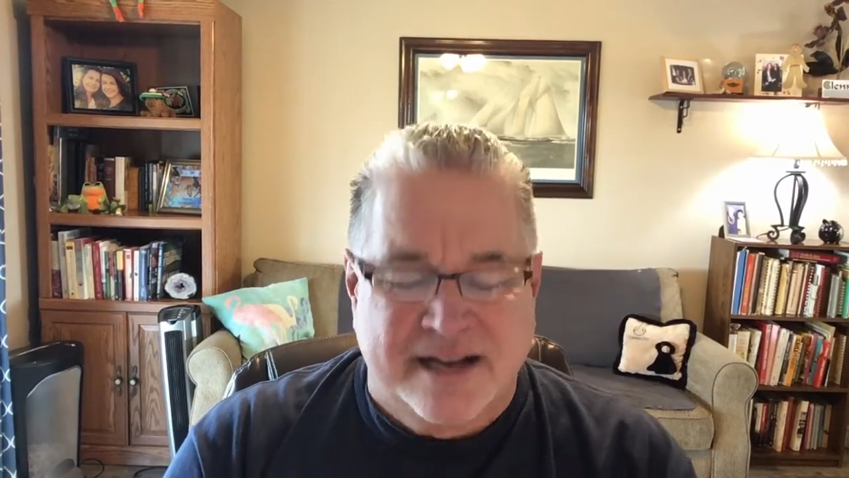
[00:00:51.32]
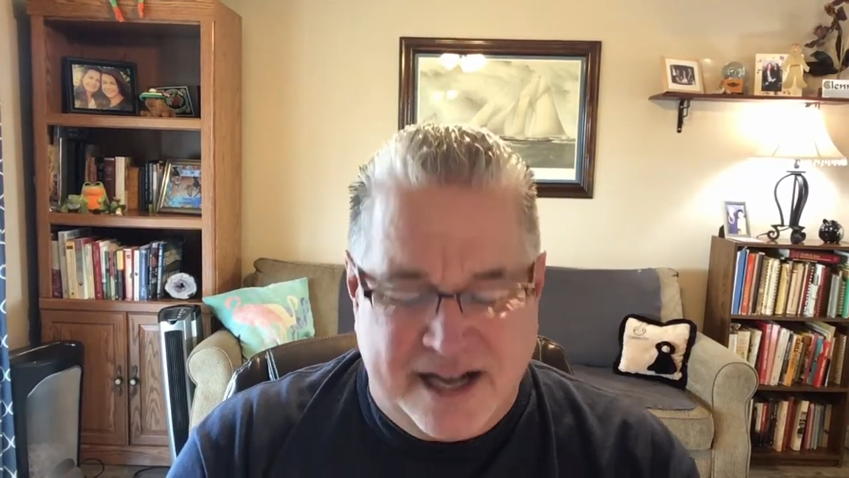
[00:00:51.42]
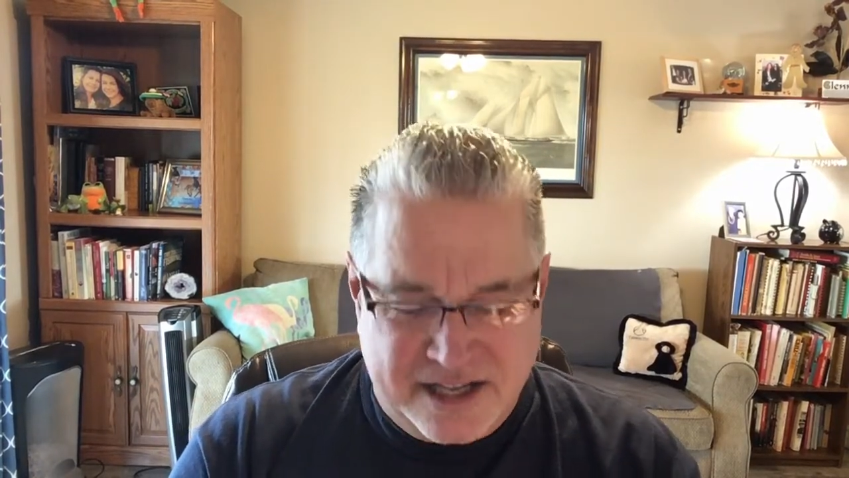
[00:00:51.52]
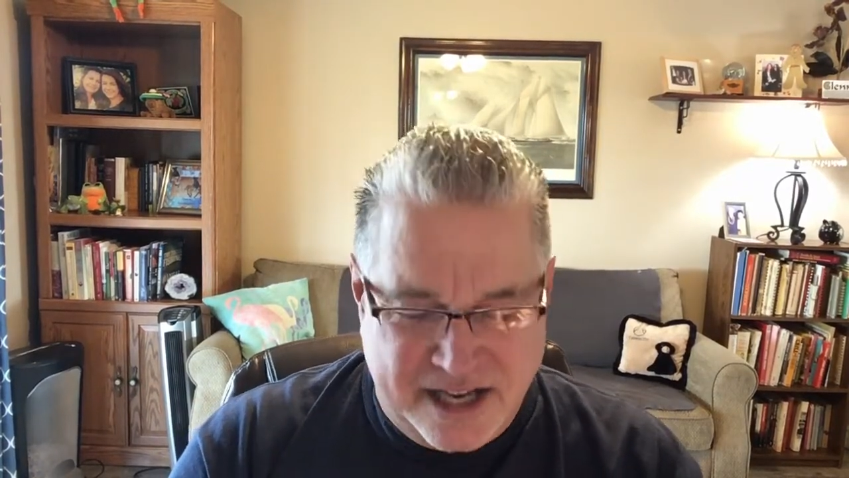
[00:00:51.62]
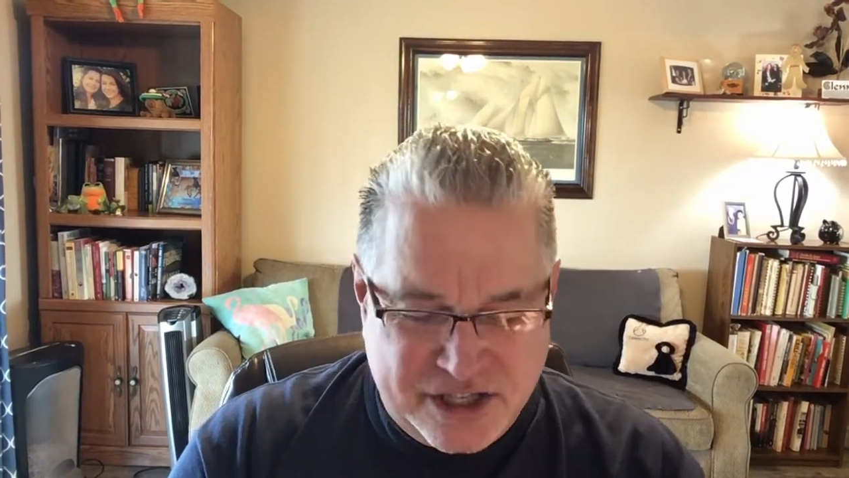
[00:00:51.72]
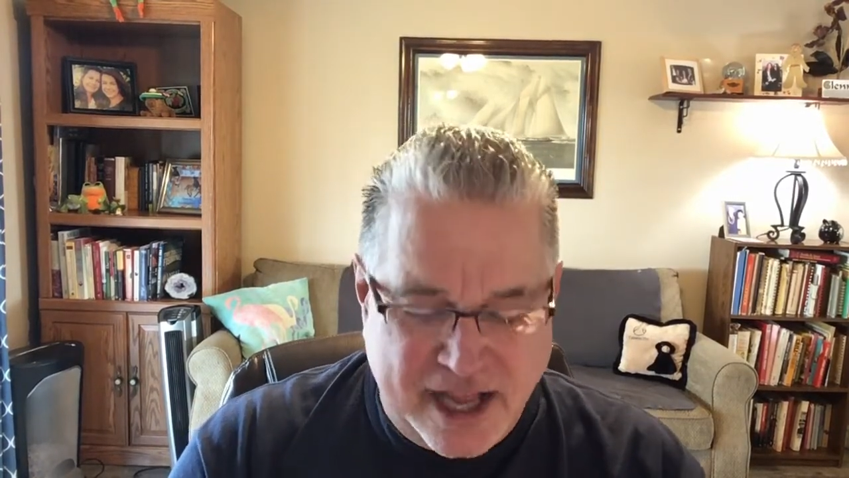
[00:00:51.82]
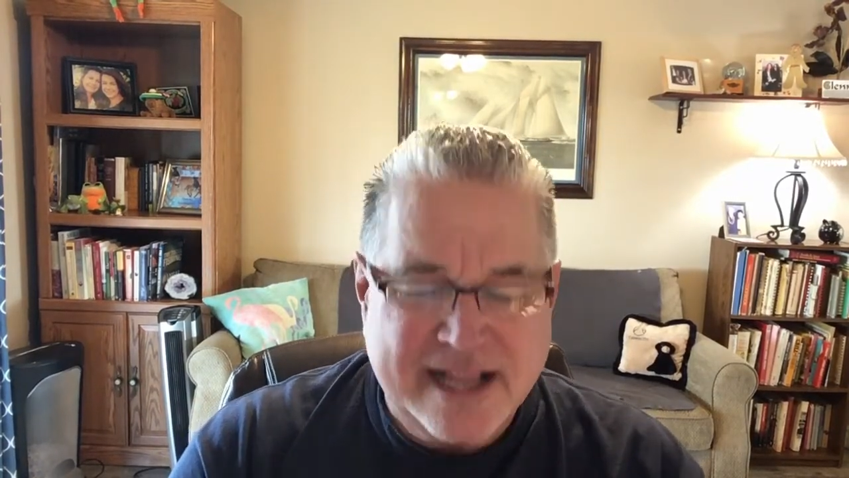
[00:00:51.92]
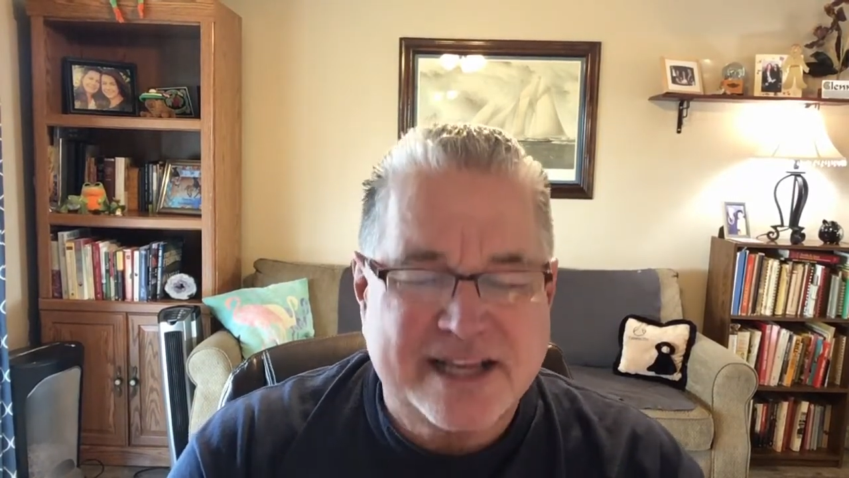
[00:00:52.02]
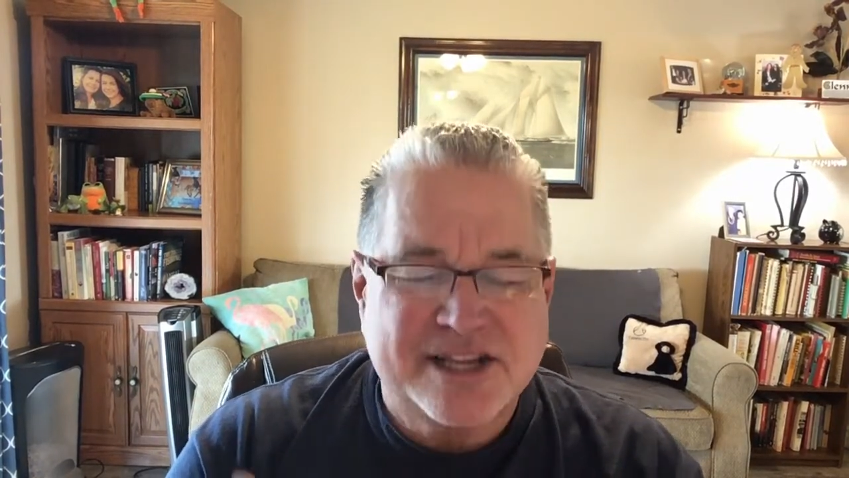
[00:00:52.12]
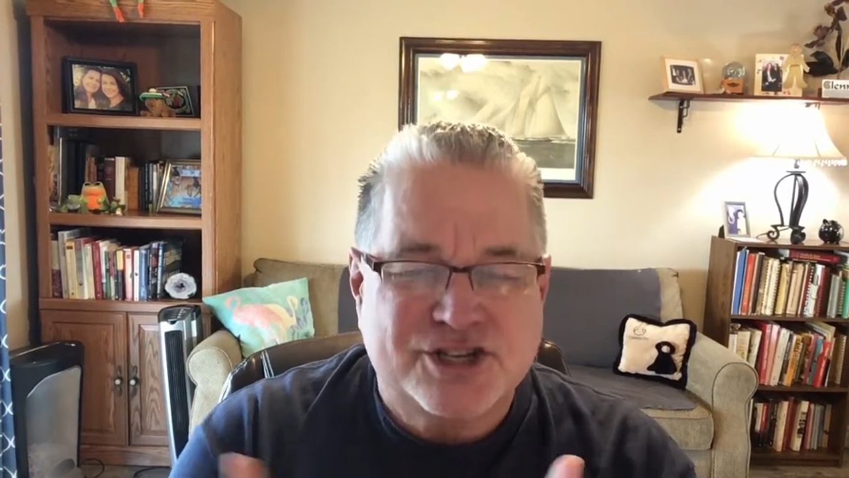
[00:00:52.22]
It's
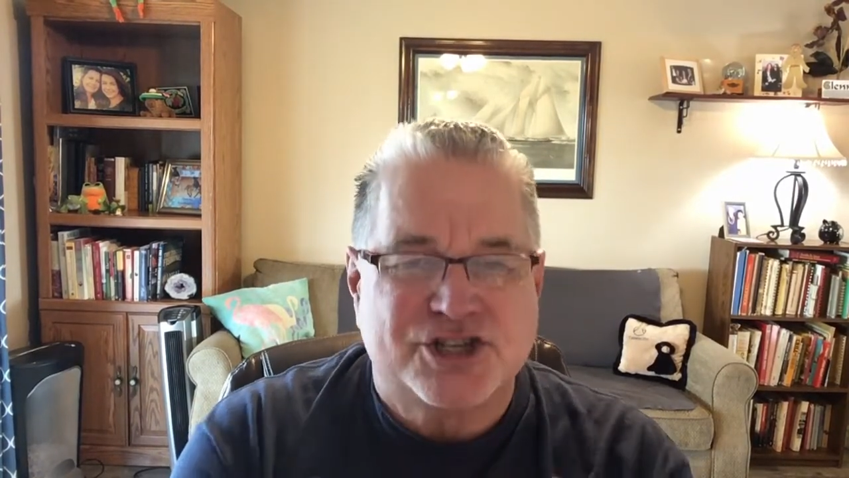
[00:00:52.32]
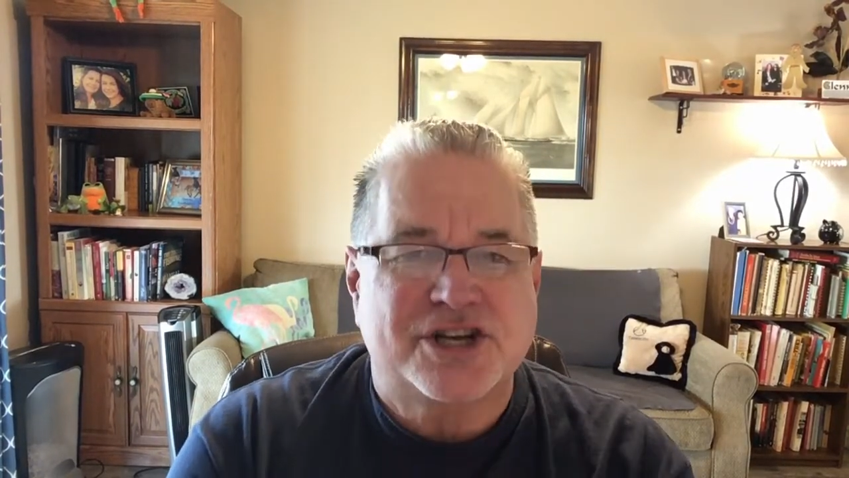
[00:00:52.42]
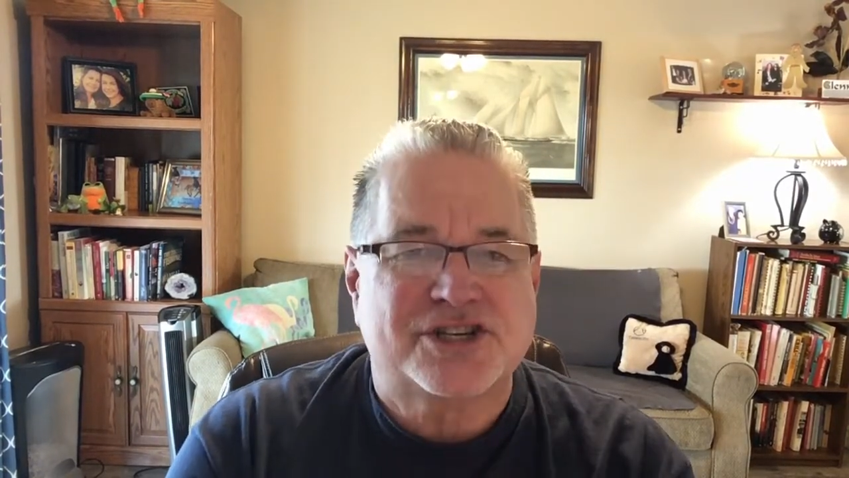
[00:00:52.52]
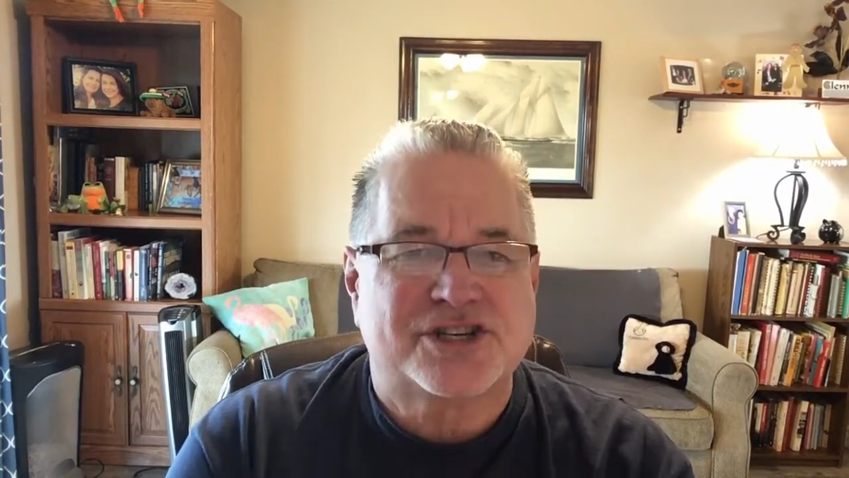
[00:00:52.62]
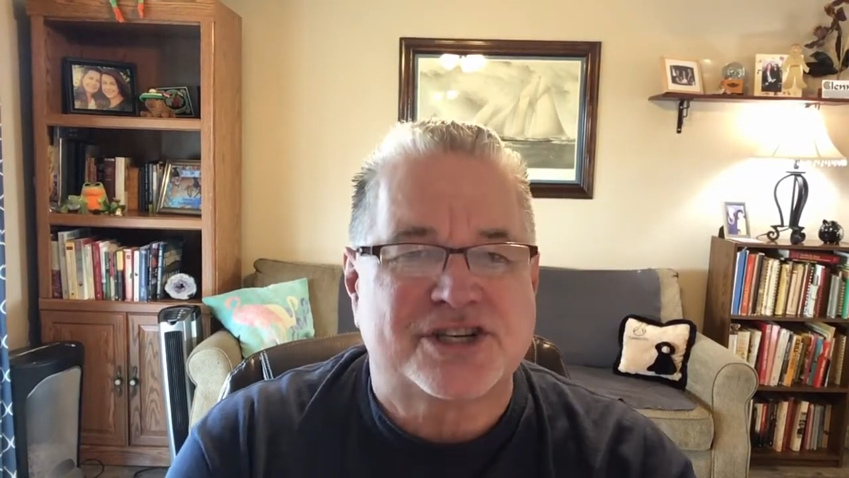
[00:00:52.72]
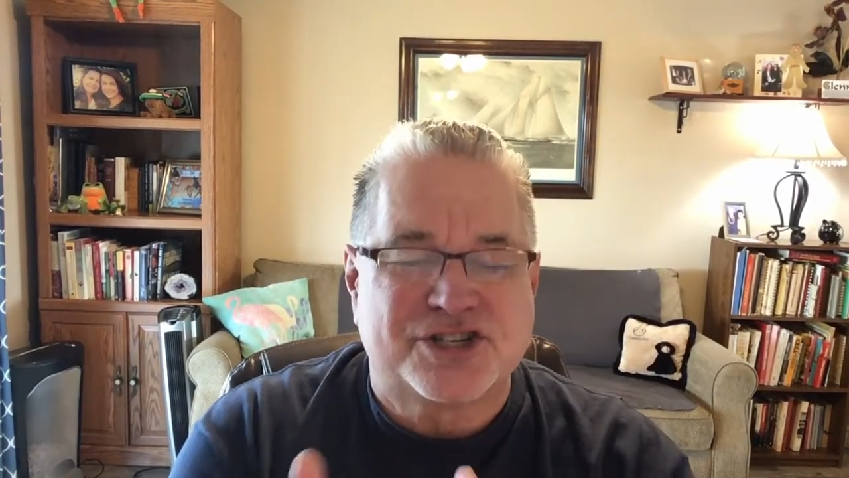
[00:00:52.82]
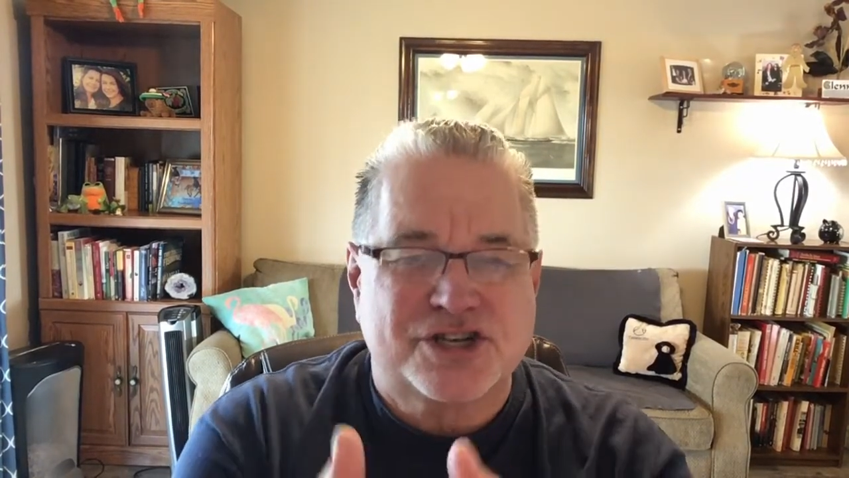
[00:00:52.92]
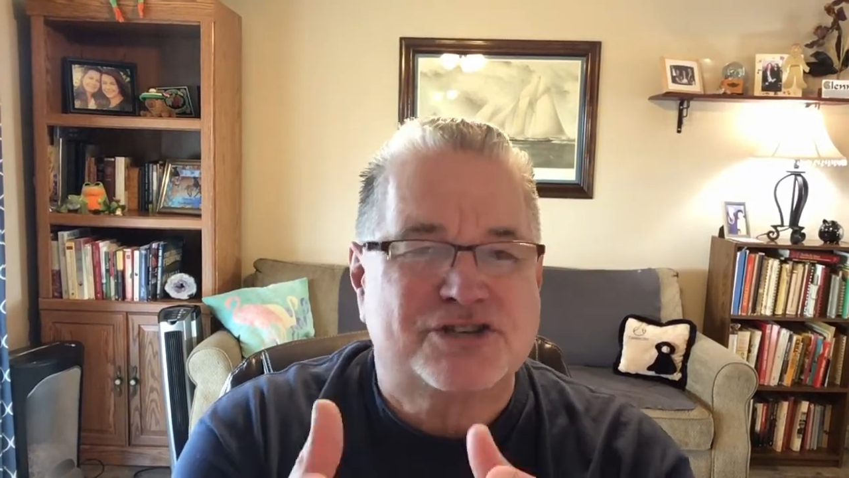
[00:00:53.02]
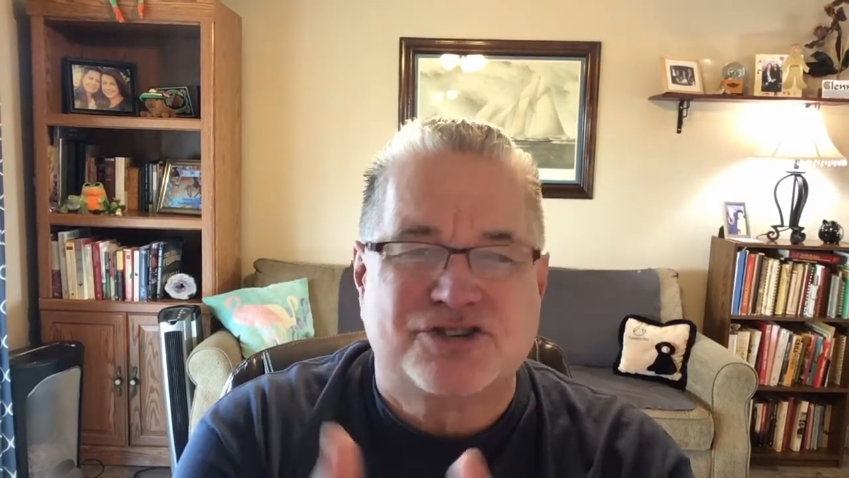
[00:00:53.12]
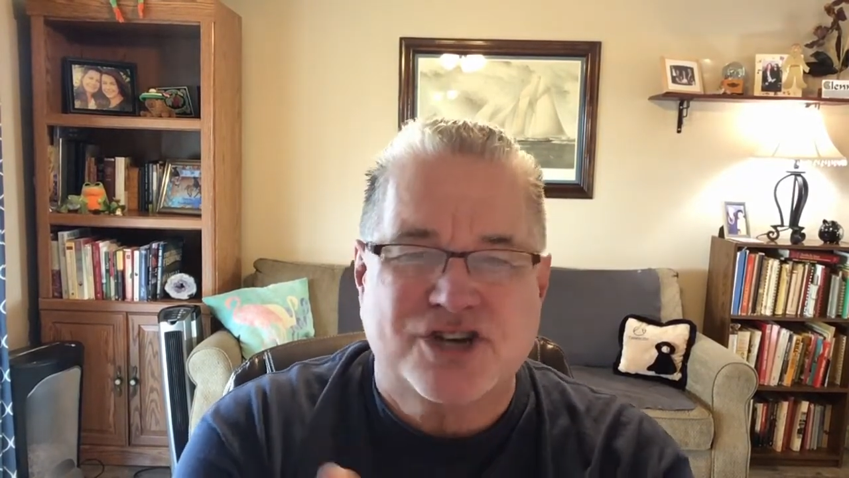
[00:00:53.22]
likely that Jesus has
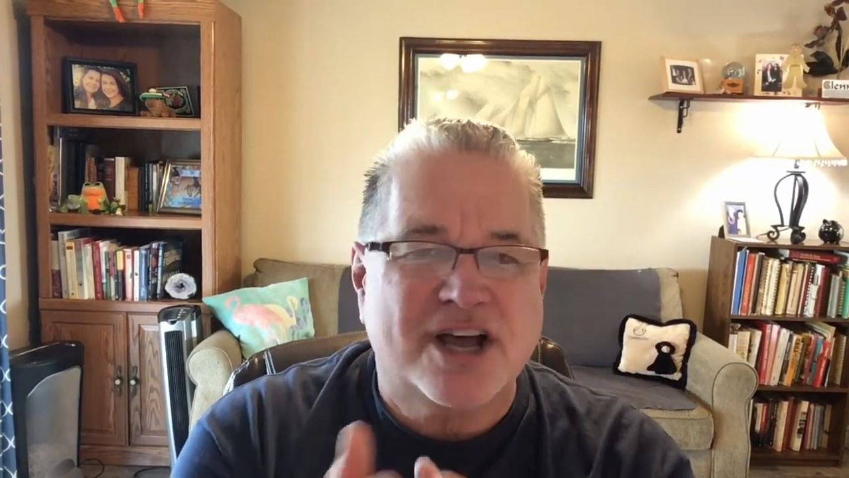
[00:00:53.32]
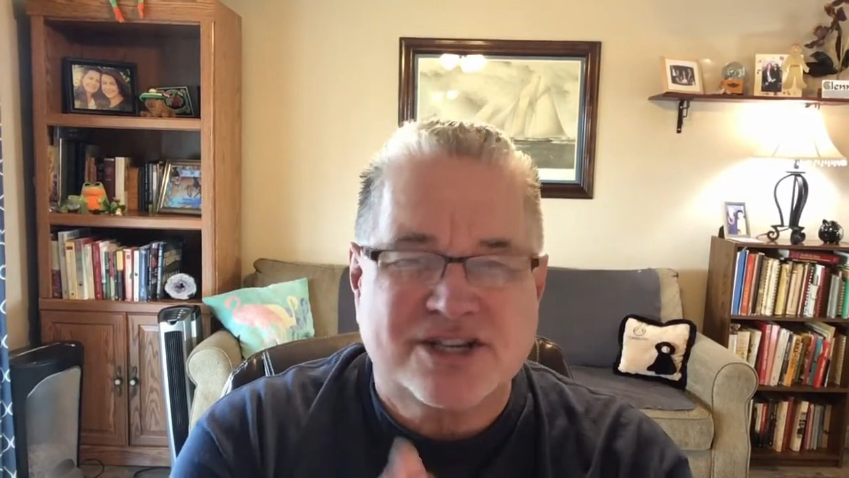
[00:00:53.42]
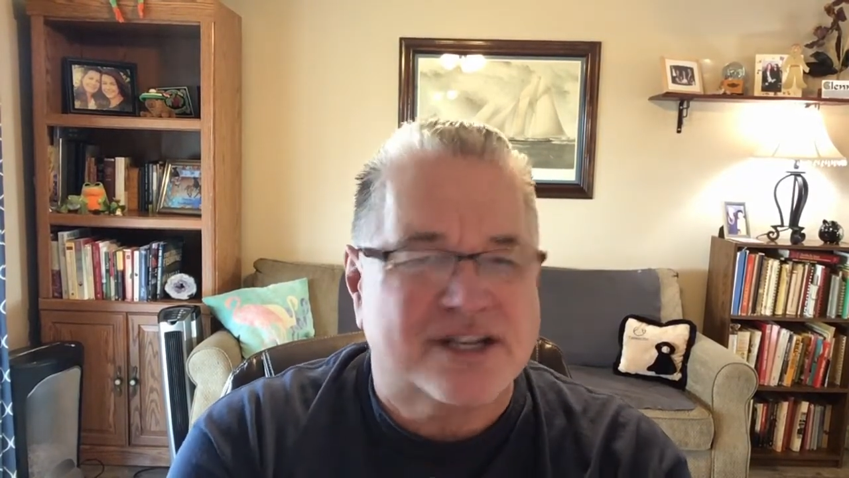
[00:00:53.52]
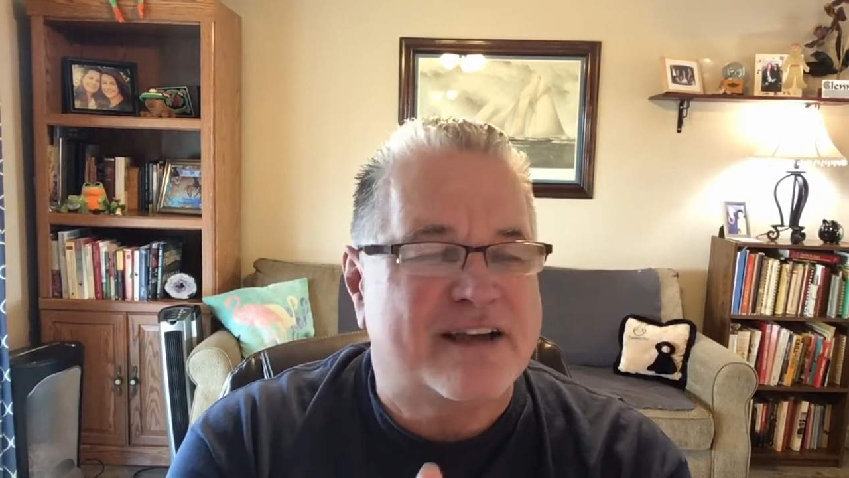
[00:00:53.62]
just